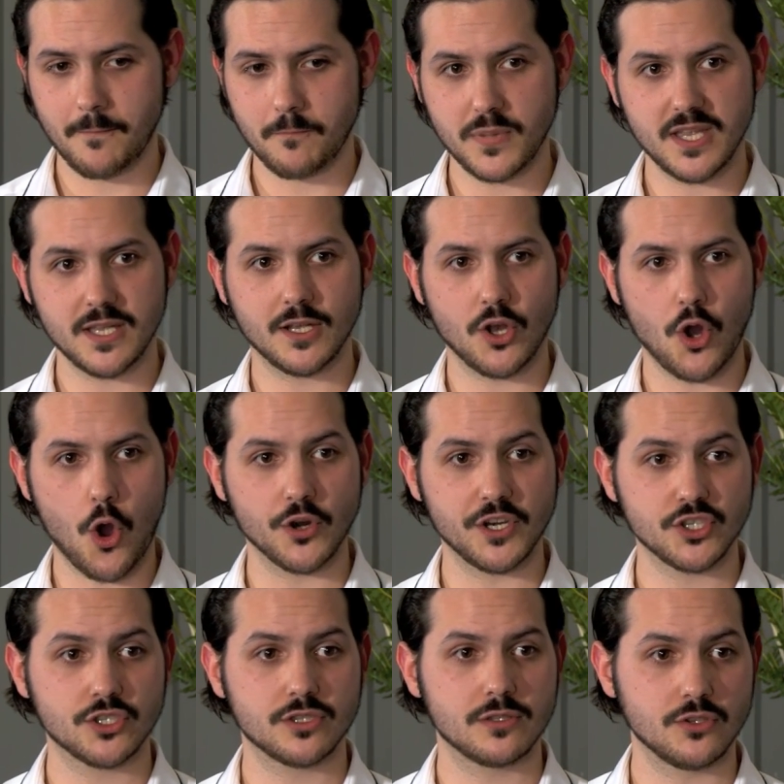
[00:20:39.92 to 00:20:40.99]
being
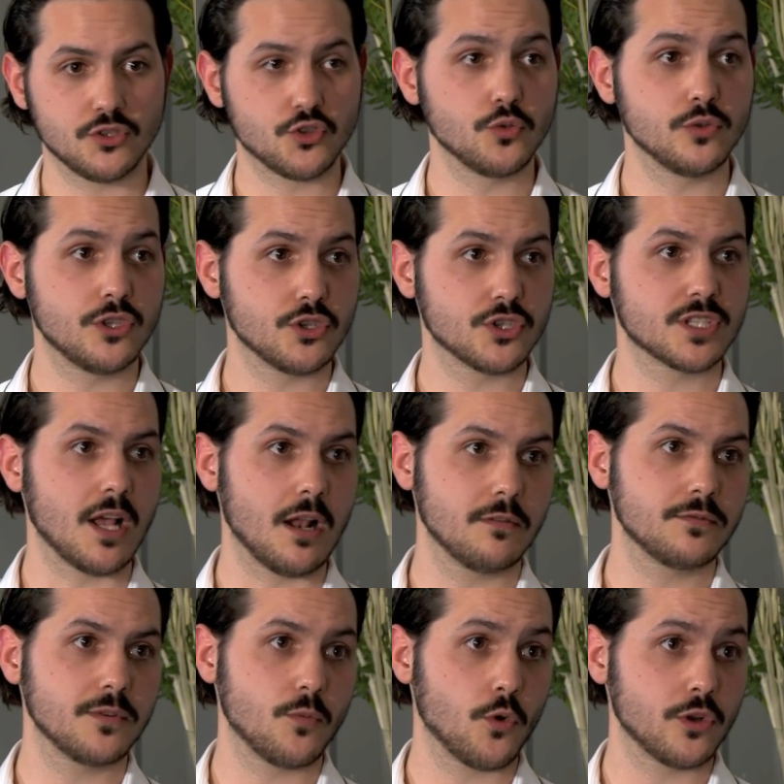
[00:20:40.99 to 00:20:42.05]
honest and true to
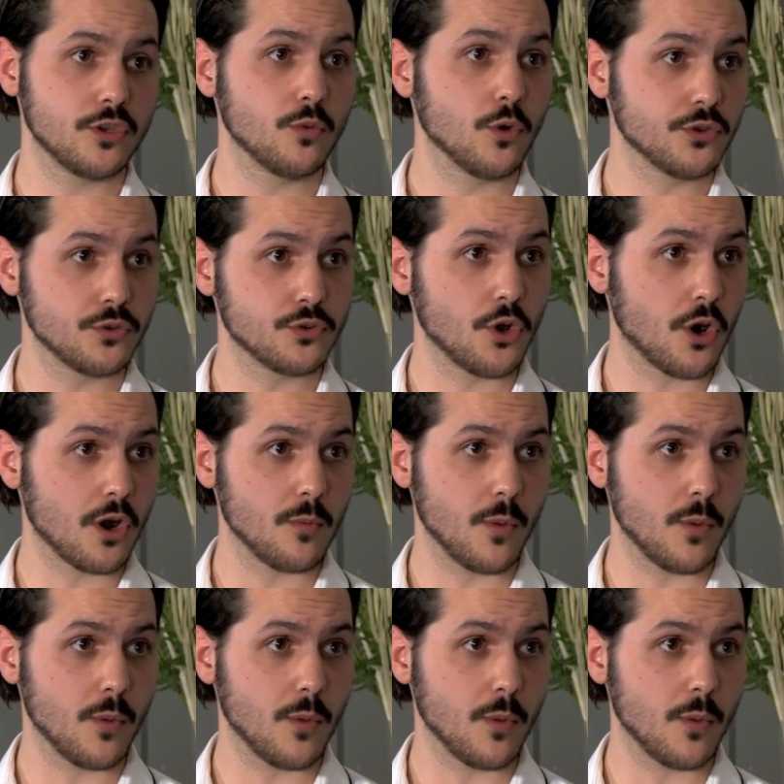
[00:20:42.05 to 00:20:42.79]
yourself and what you want to talk